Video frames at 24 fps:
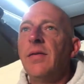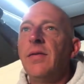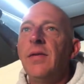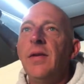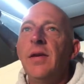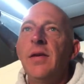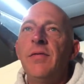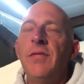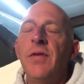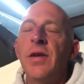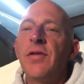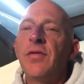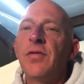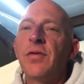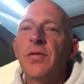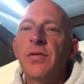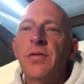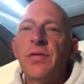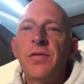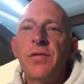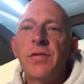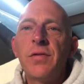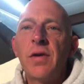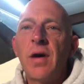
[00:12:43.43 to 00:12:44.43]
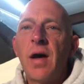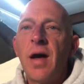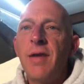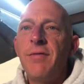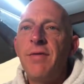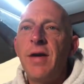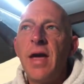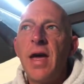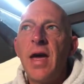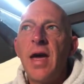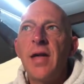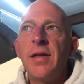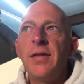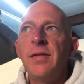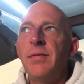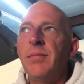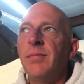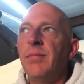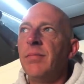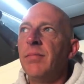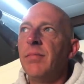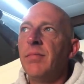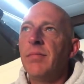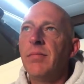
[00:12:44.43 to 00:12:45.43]
The adventures I've had
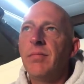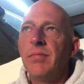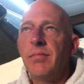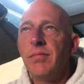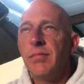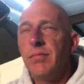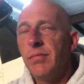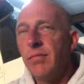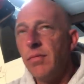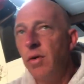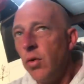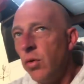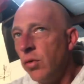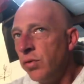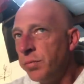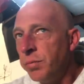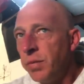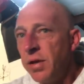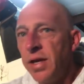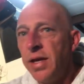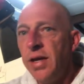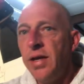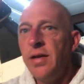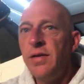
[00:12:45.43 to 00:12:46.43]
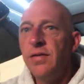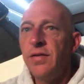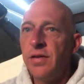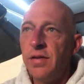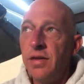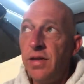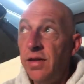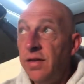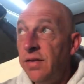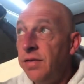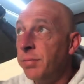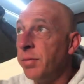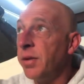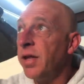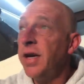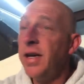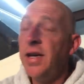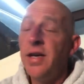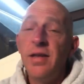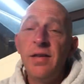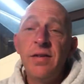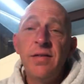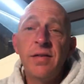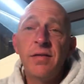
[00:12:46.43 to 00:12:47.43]
in old planes and these
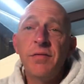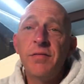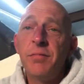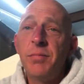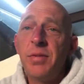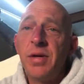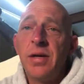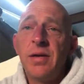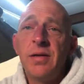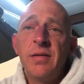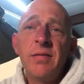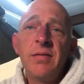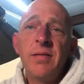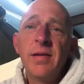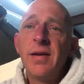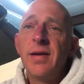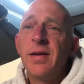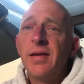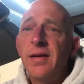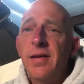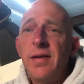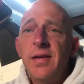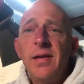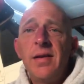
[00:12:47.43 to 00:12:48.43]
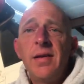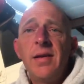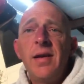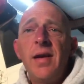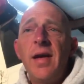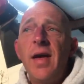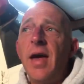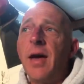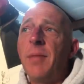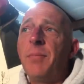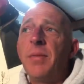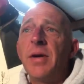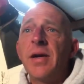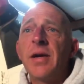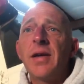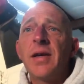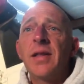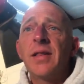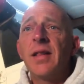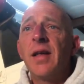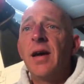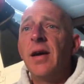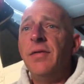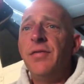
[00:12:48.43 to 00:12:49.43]
planes have been epic
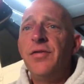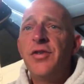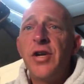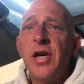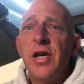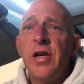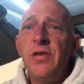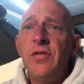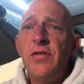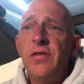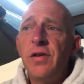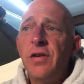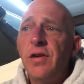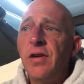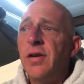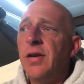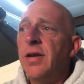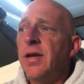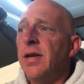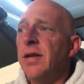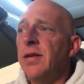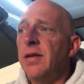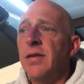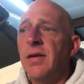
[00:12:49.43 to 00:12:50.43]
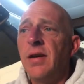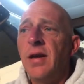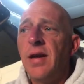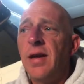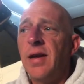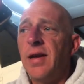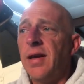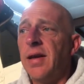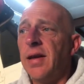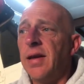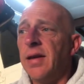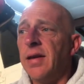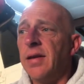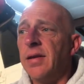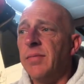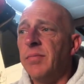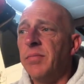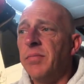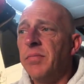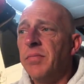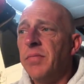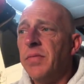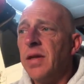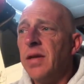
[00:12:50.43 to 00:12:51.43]
and life-changing,
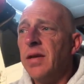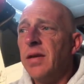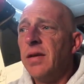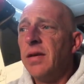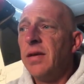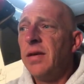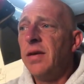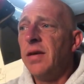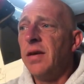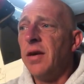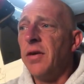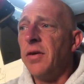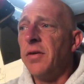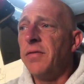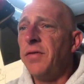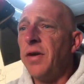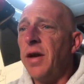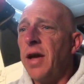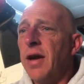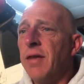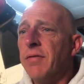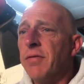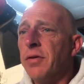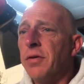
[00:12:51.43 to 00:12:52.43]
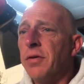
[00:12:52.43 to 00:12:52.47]
and you know, if you're